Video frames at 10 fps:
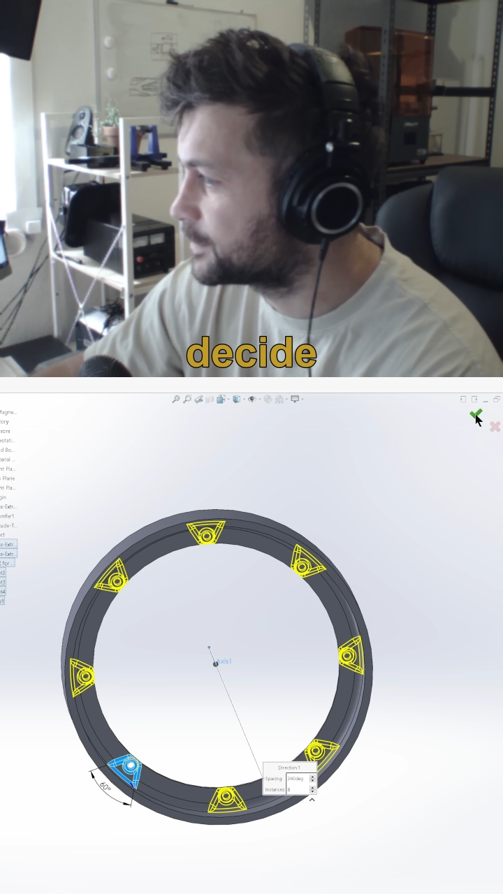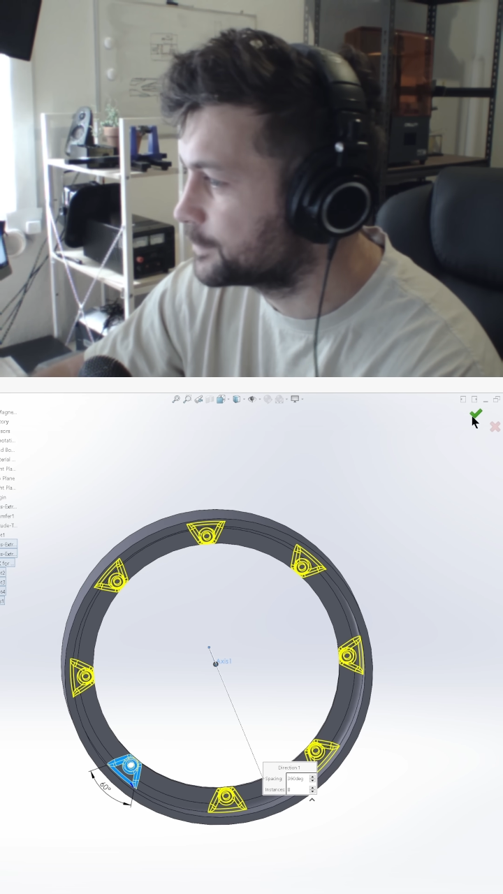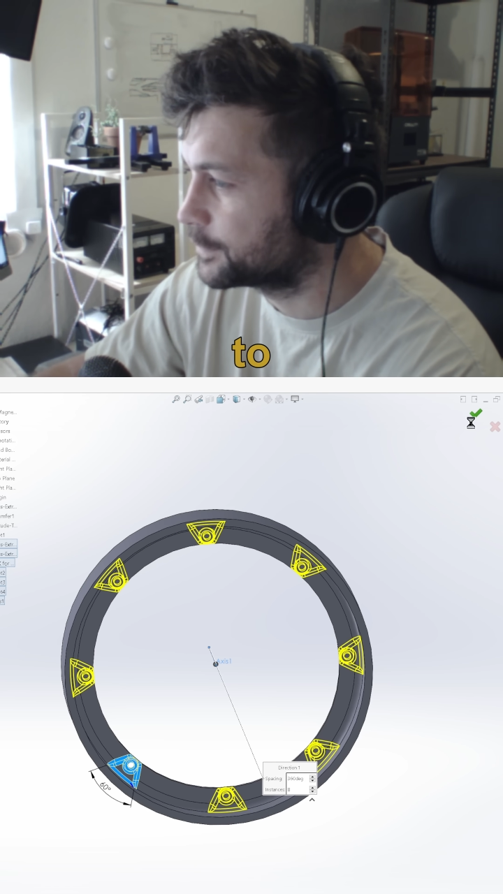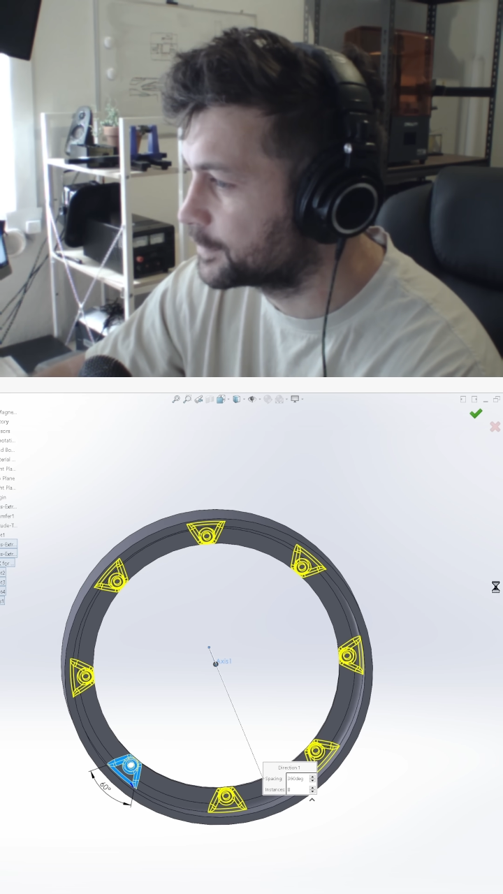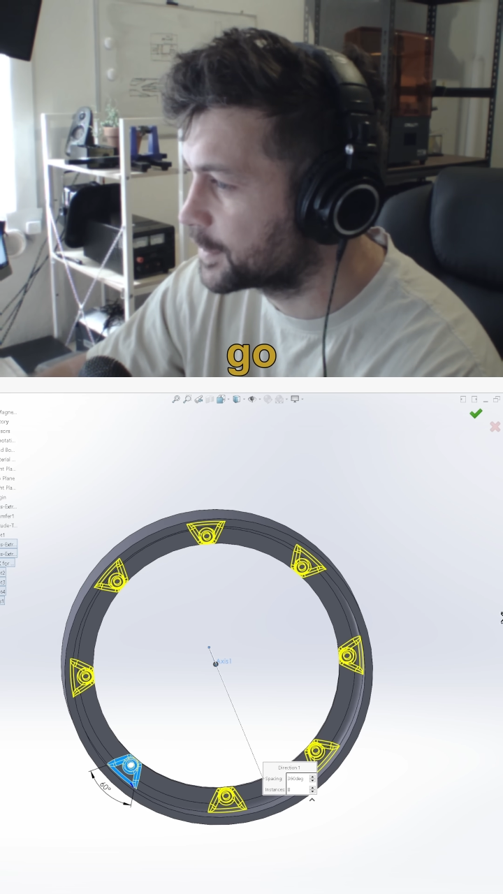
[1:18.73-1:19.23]

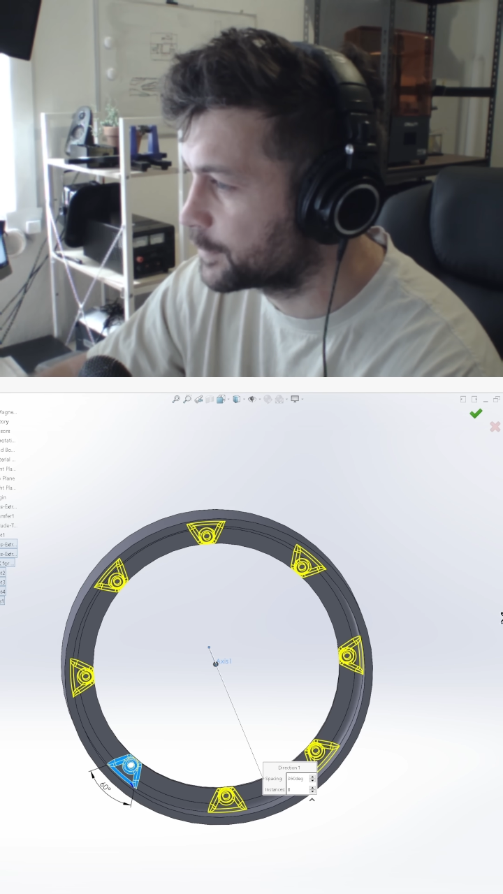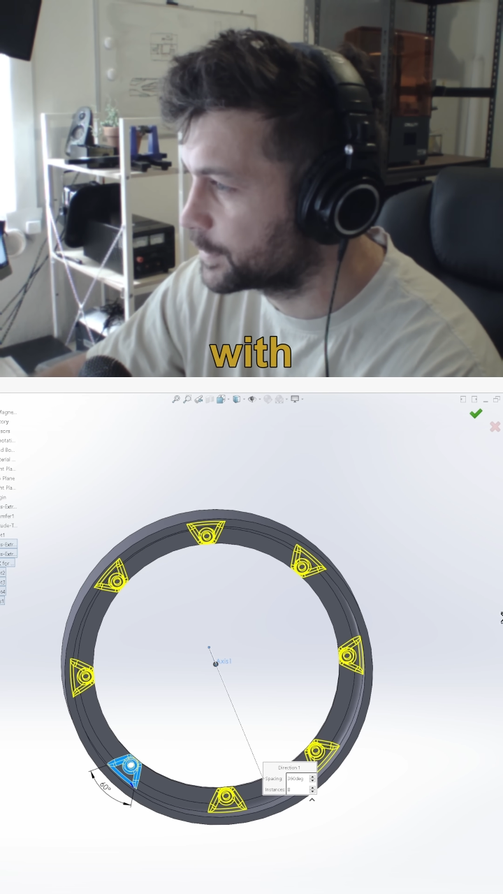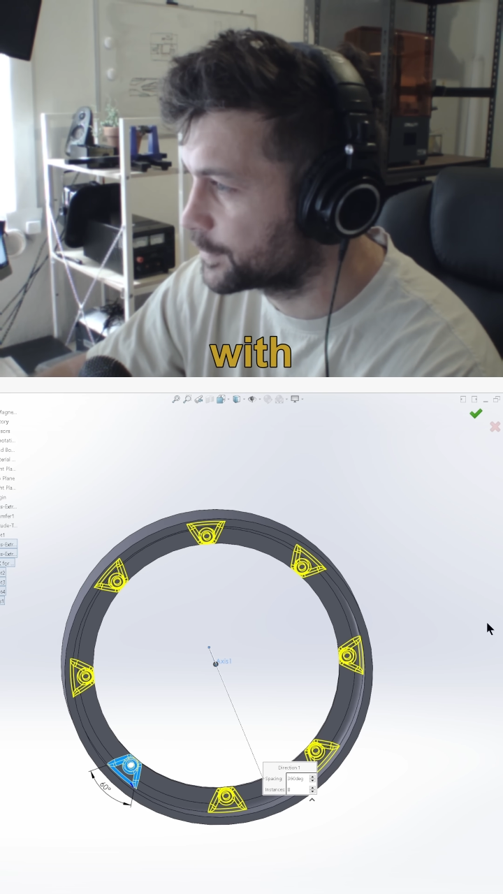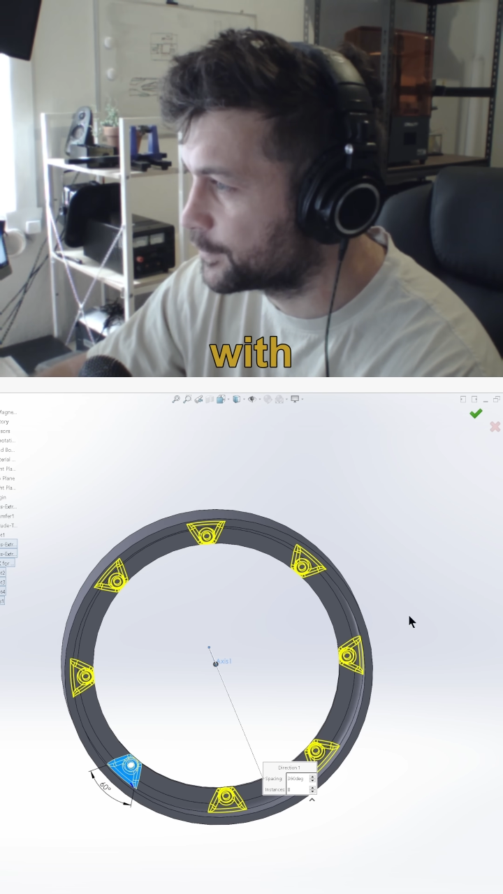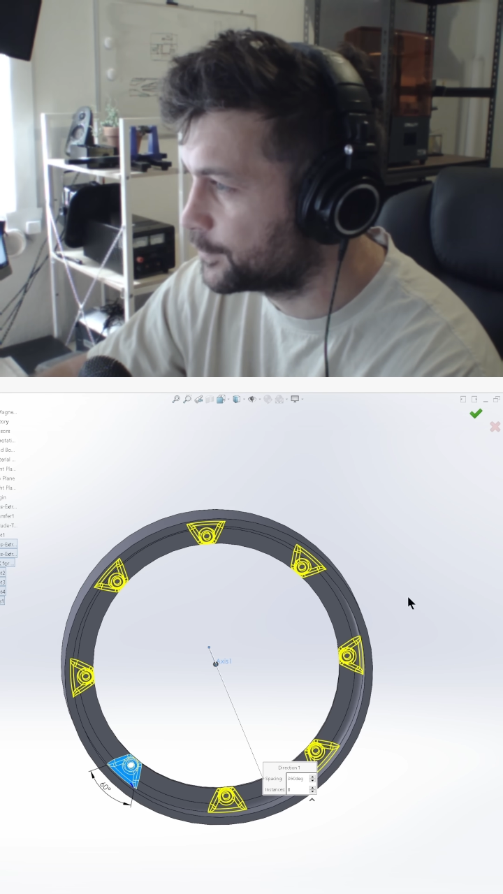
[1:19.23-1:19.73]
to go
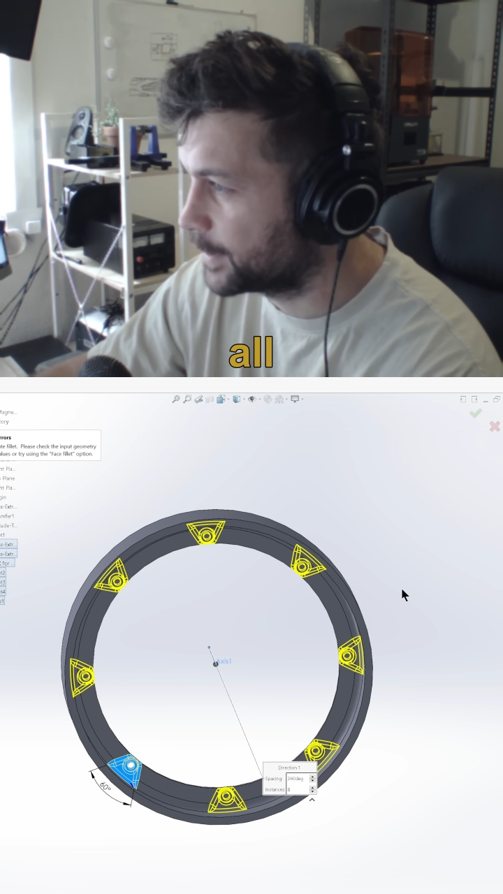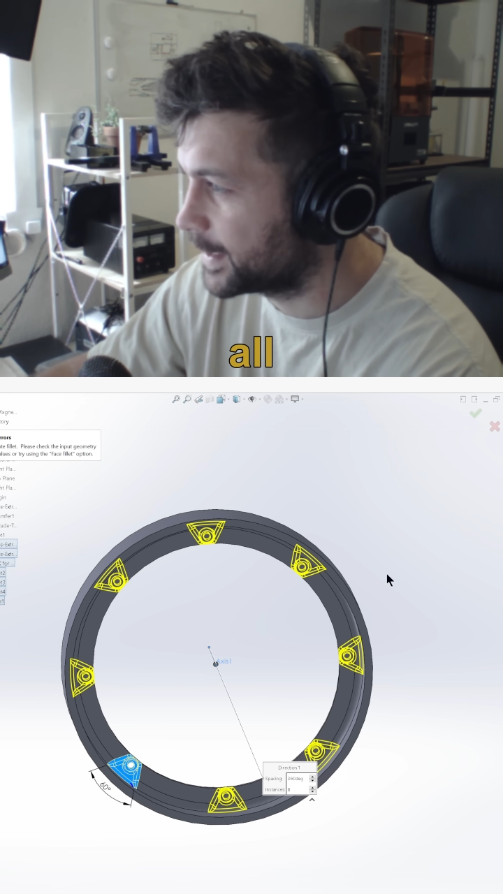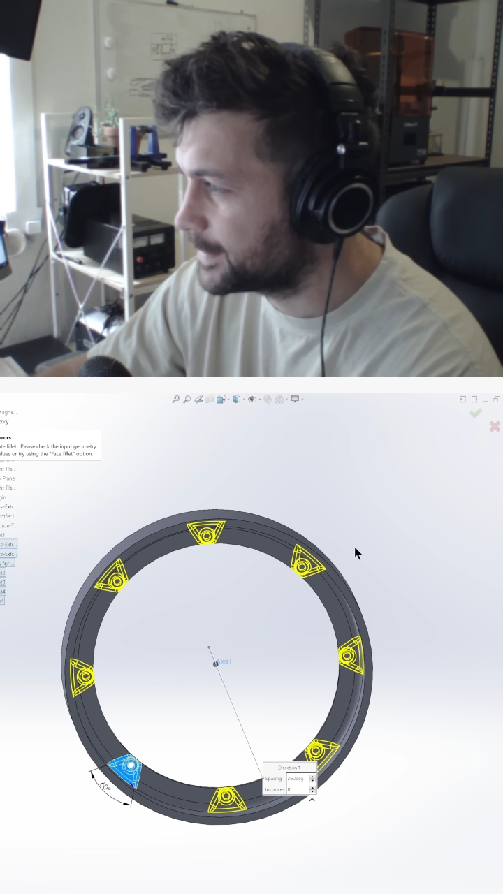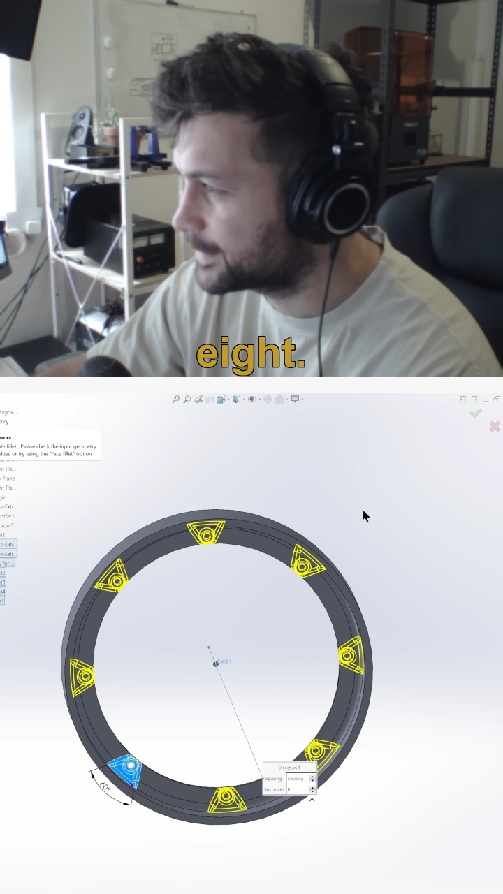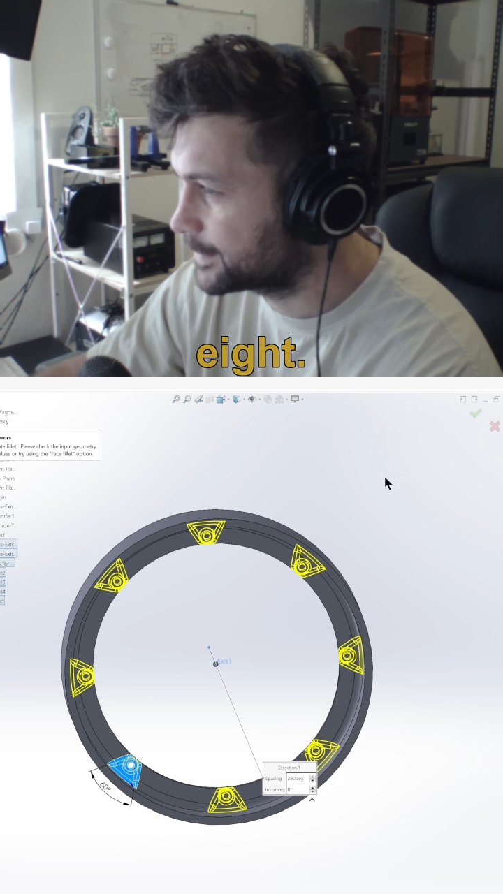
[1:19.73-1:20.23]
with all
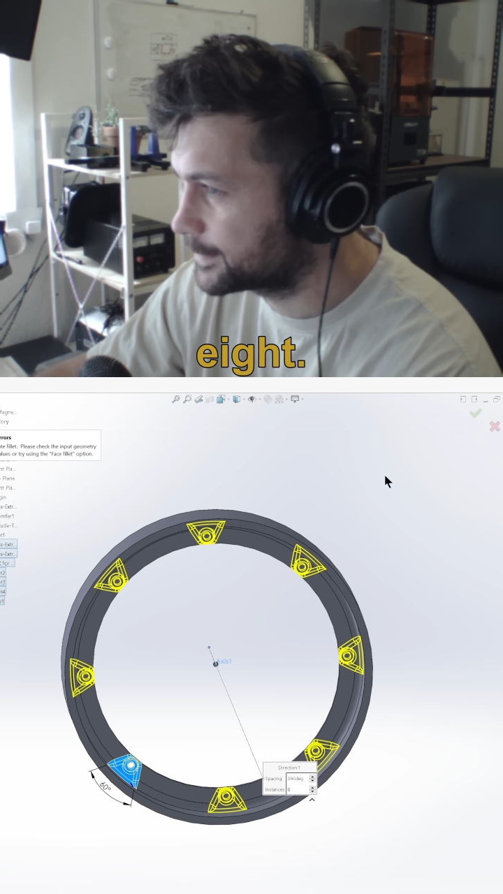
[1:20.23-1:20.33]
8.